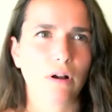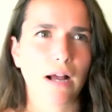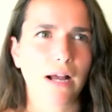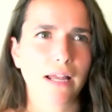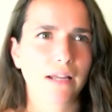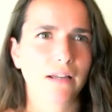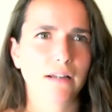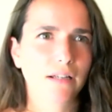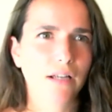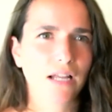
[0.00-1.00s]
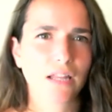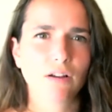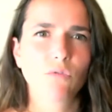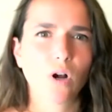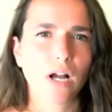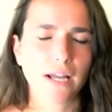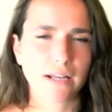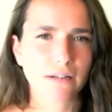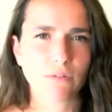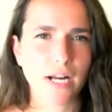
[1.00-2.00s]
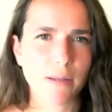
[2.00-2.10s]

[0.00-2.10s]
I I love wine, right?